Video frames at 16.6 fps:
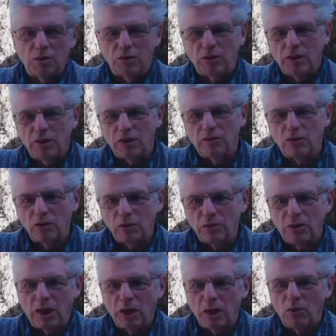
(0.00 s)
You probably can't afford
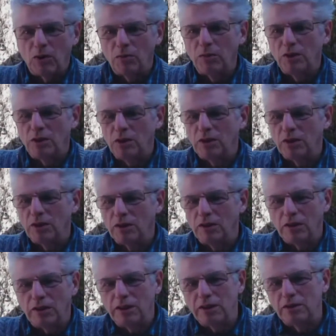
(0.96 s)
to buy one, but you
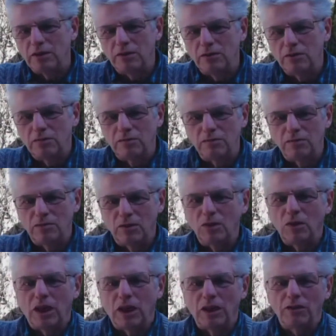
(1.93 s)
can at least
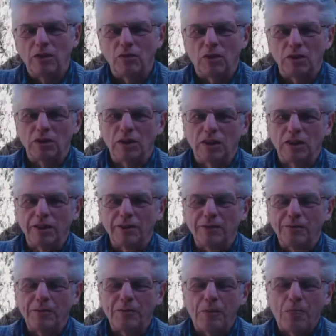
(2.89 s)
do that if you want, can't
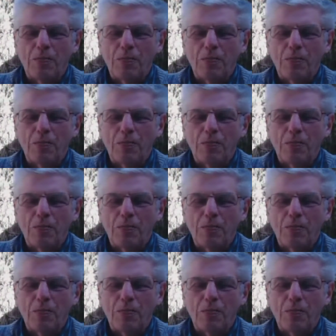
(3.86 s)
you?